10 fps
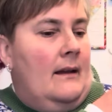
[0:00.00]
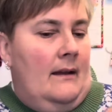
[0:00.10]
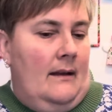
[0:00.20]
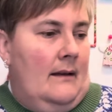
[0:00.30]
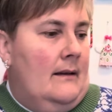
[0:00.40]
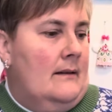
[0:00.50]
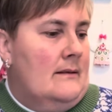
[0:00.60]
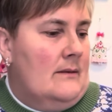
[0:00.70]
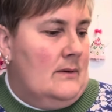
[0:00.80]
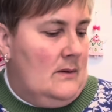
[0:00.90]
and
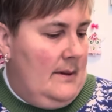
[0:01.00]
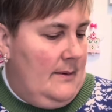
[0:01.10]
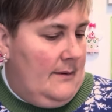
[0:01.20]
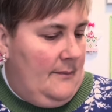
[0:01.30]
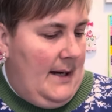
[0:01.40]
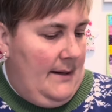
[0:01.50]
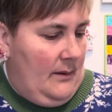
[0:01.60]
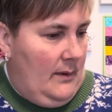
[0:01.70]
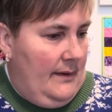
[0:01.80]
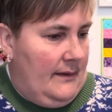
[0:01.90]
there was a wee bit of paper
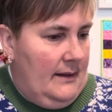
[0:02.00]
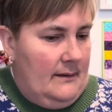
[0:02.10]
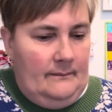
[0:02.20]
with it.